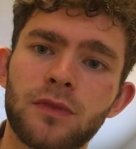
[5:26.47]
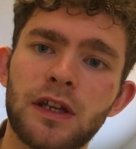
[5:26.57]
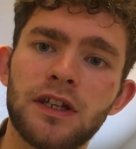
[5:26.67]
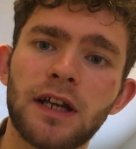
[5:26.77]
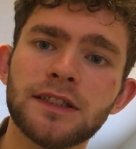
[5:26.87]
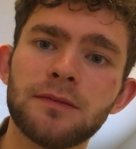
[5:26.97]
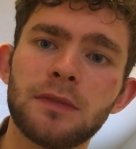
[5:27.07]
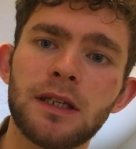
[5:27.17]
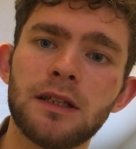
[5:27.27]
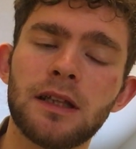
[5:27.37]
It doesn't
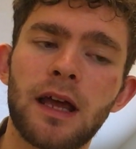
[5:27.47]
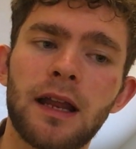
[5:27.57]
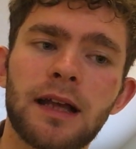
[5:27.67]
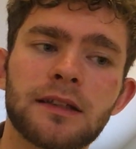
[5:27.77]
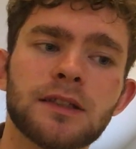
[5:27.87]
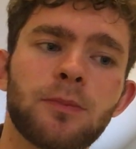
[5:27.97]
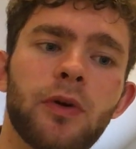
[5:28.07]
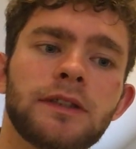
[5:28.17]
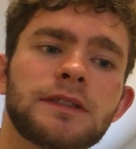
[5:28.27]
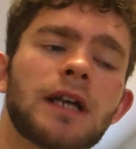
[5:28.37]
mean that at this
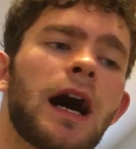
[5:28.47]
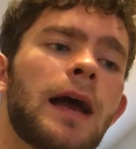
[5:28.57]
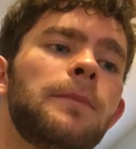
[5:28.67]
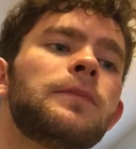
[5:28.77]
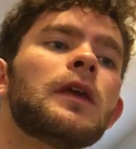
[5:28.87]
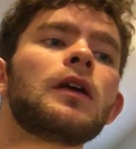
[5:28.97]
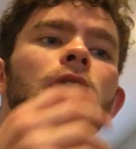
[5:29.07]
point in time,